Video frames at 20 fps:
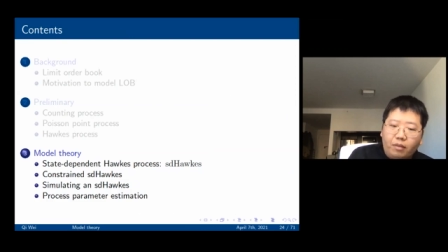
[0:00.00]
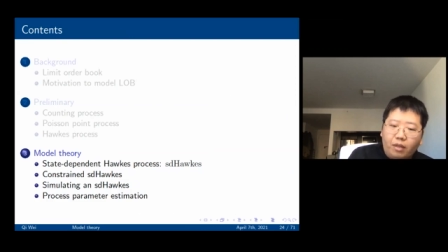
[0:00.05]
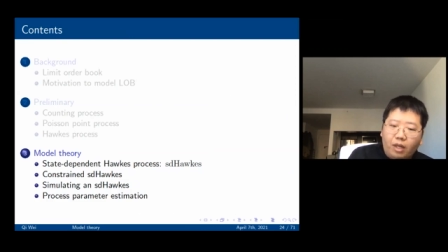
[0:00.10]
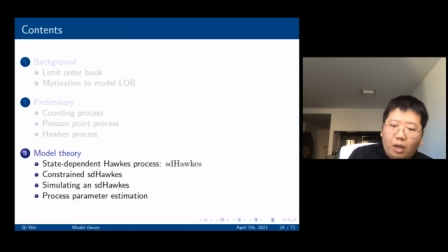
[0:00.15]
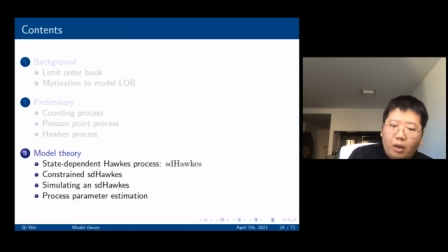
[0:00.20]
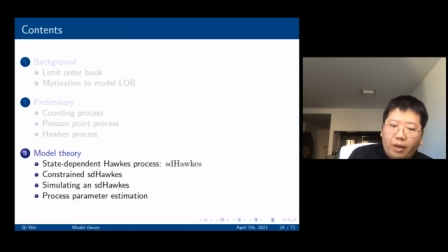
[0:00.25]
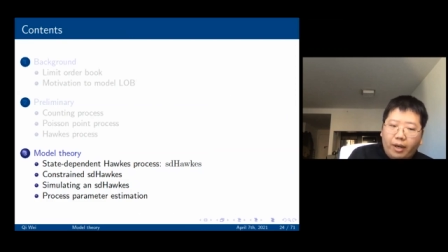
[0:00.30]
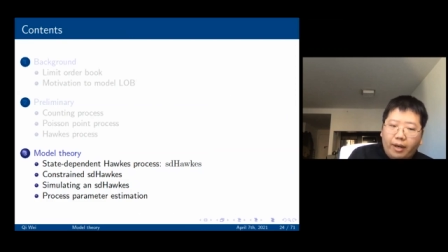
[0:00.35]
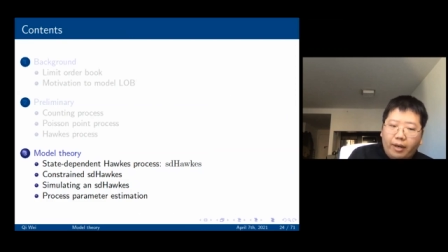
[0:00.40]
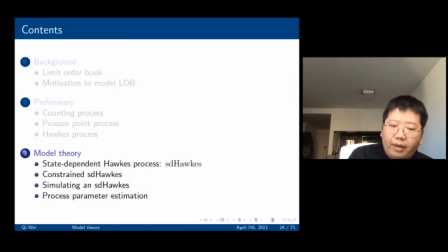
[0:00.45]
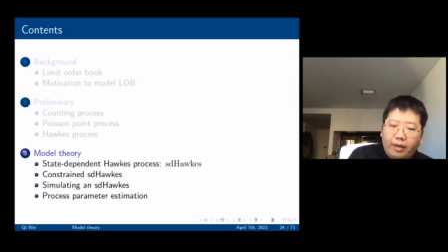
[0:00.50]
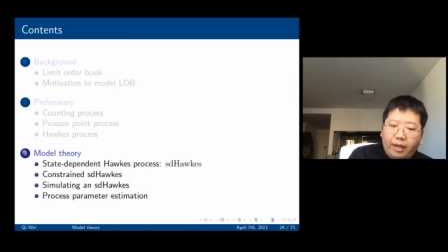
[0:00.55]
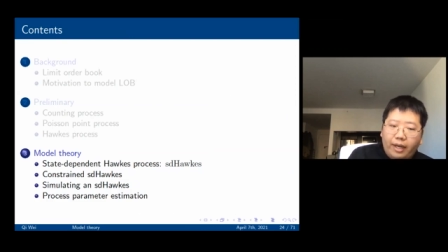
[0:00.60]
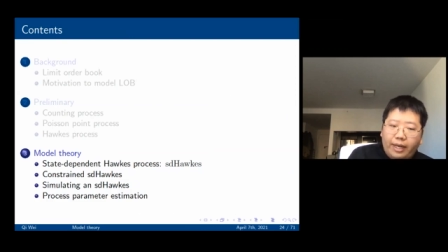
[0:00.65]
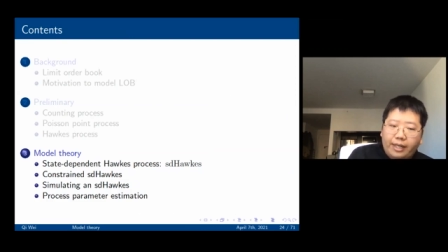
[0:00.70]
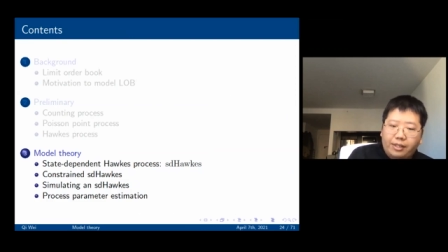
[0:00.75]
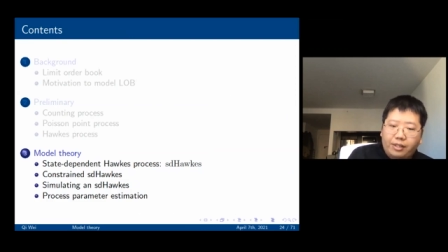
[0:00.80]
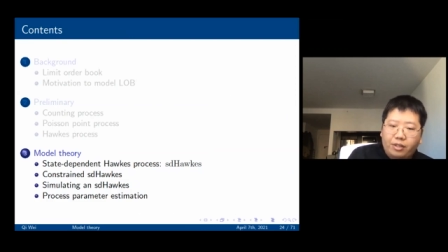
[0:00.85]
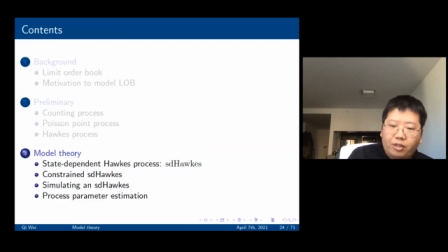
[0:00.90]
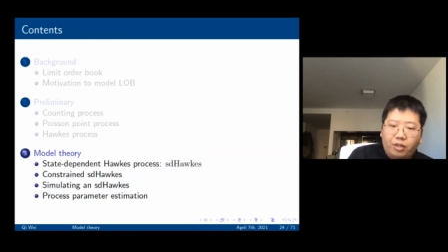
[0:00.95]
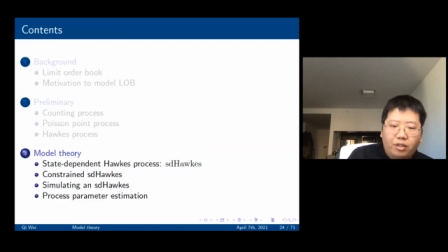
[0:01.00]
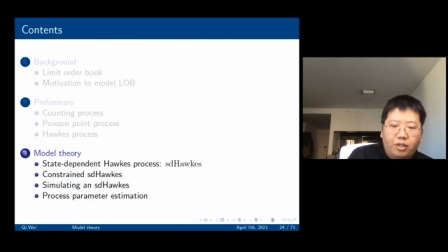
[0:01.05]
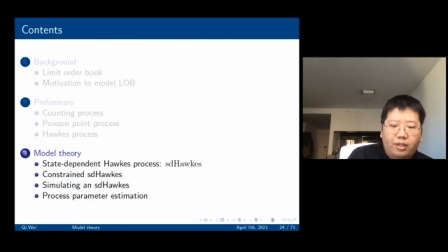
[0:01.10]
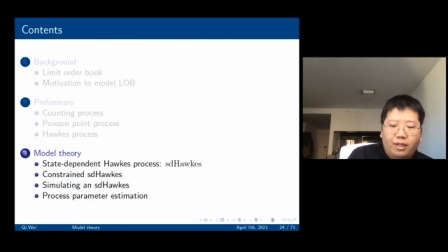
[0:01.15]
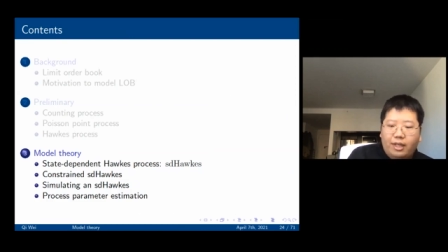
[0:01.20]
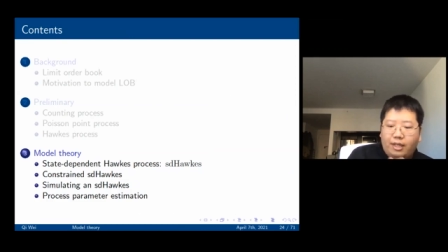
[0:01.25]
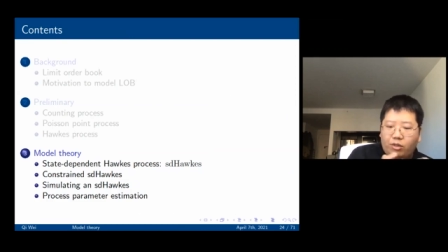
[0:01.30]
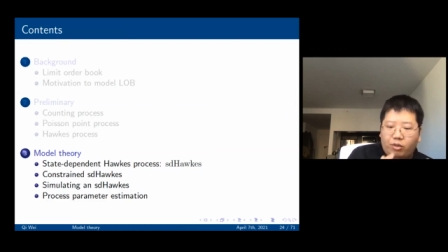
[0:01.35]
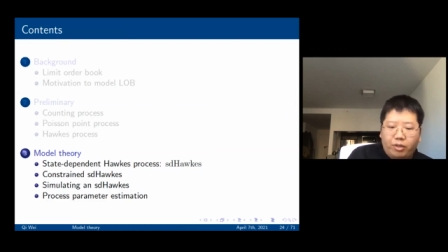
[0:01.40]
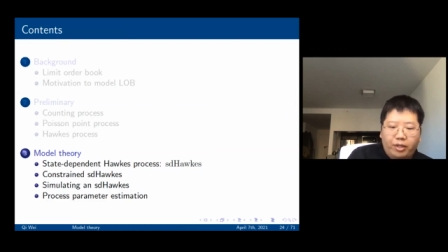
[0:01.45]
Okay, it's not
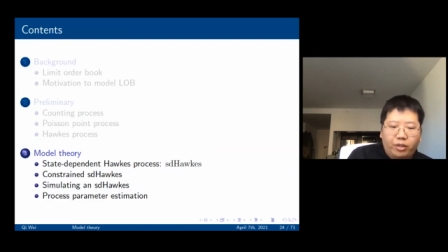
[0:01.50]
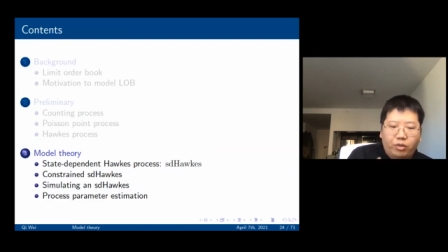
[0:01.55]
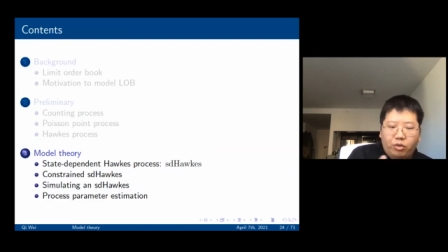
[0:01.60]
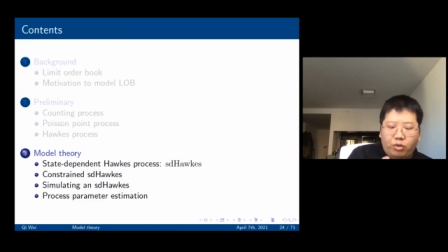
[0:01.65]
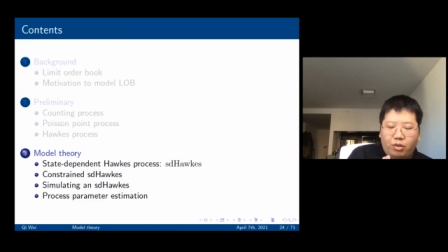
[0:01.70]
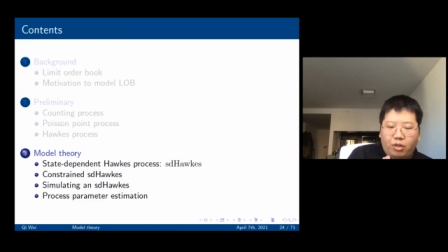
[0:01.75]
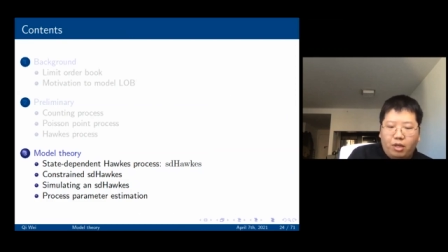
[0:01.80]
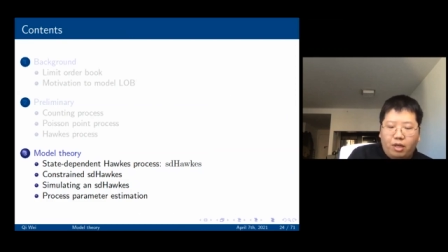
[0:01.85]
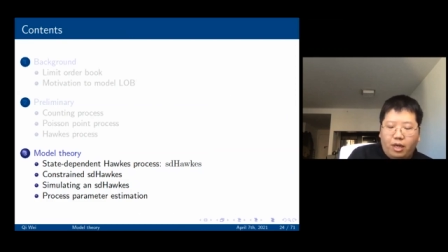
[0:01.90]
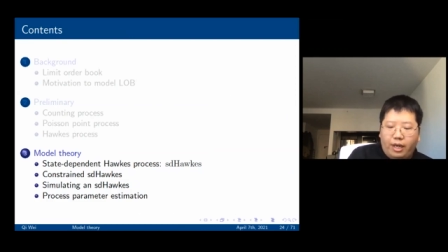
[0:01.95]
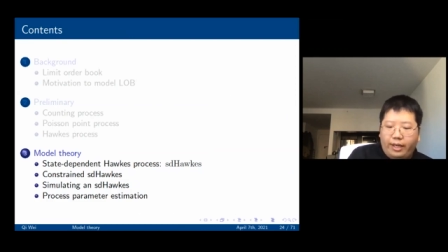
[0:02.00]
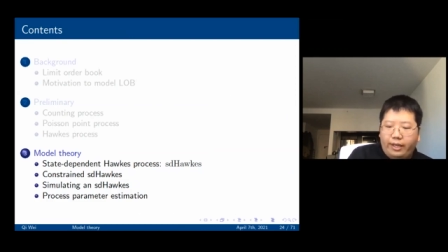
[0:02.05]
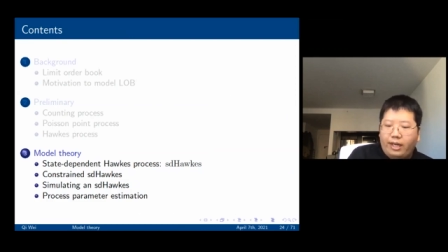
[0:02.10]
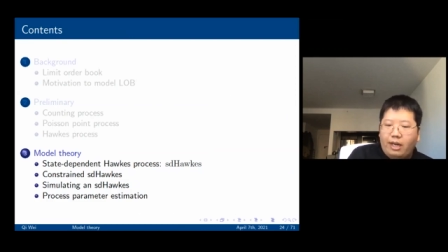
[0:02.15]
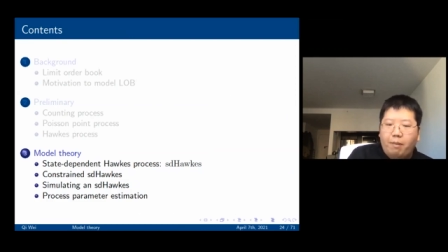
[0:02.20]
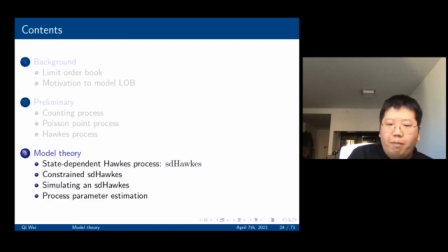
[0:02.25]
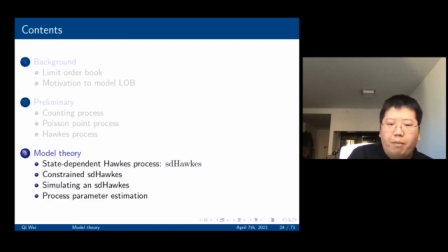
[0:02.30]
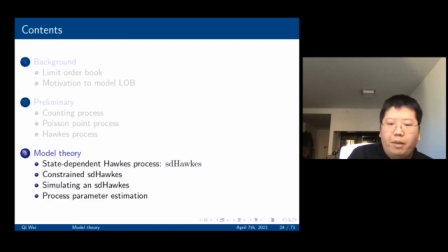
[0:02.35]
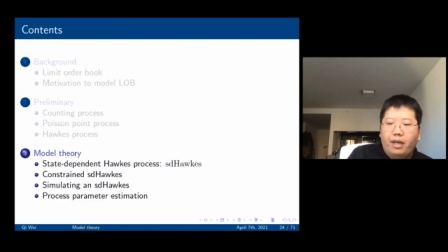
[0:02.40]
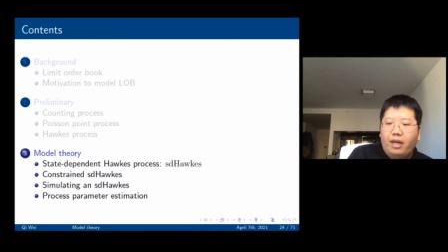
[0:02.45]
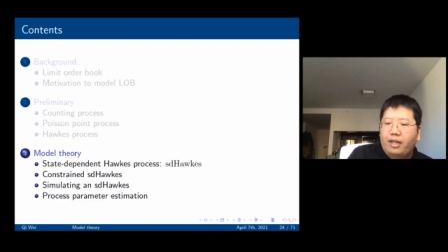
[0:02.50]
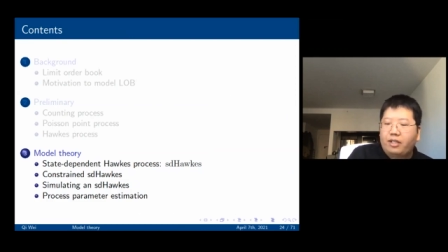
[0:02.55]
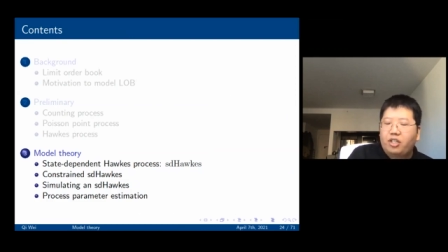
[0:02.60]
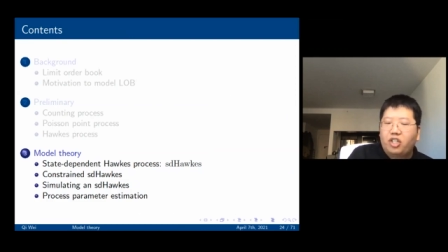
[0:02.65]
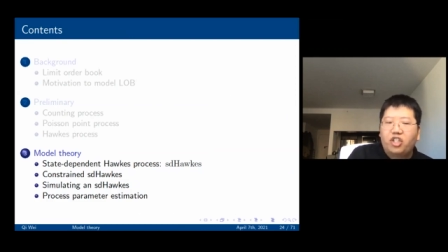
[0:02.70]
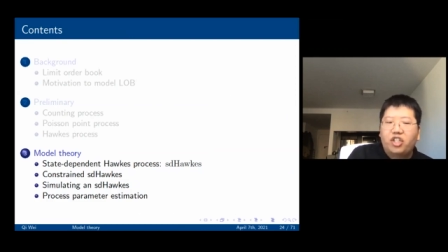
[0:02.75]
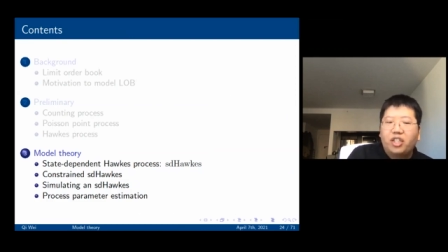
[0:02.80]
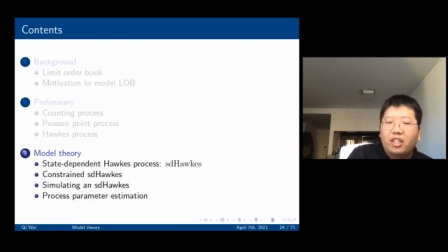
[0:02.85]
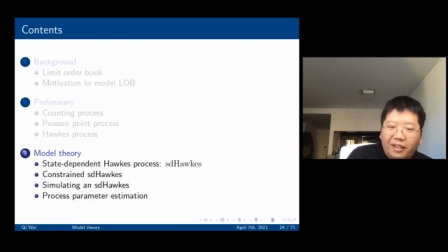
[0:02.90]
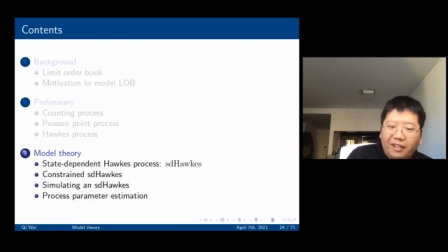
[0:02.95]
necessarily. It can be like the
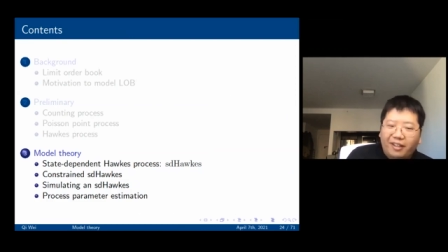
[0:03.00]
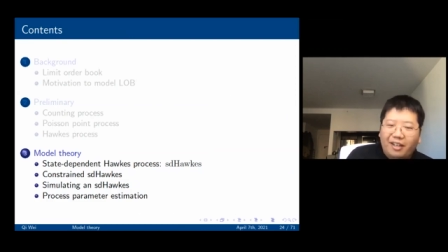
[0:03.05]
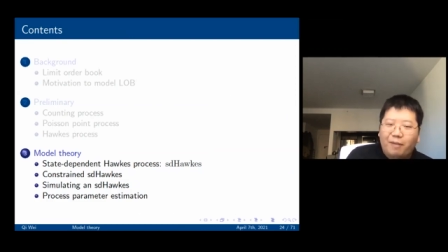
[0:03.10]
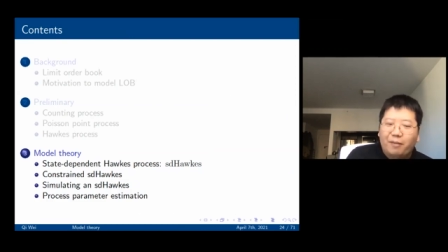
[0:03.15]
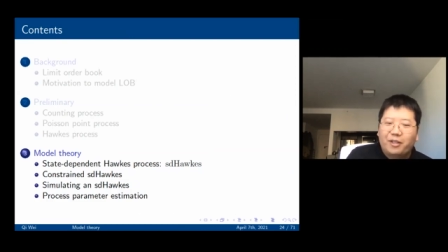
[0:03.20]
GDP.